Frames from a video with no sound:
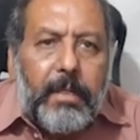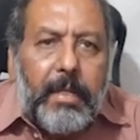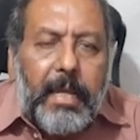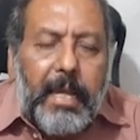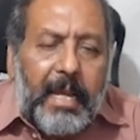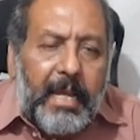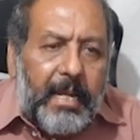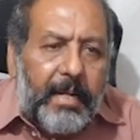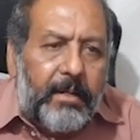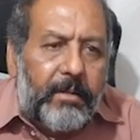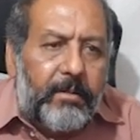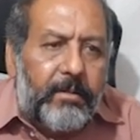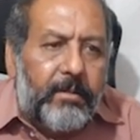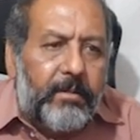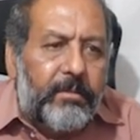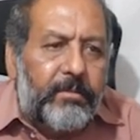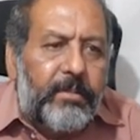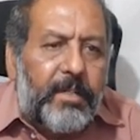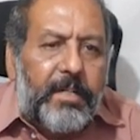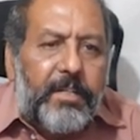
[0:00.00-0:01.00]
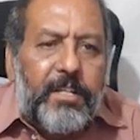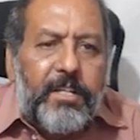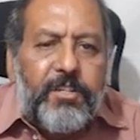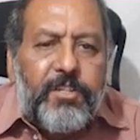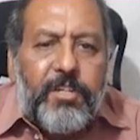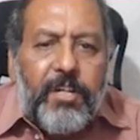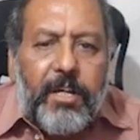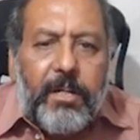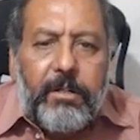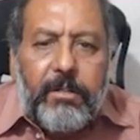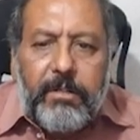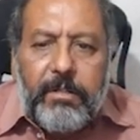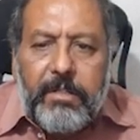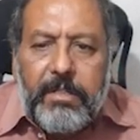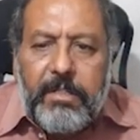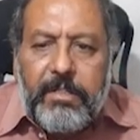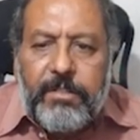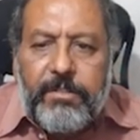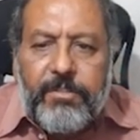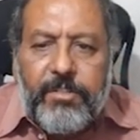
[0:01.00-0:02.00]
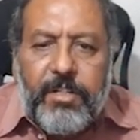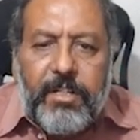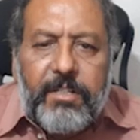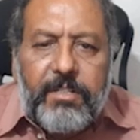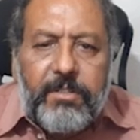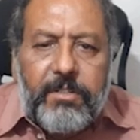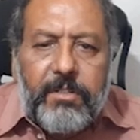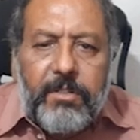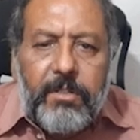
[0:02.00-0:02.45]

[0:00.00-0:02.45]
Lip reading: and the teacher is just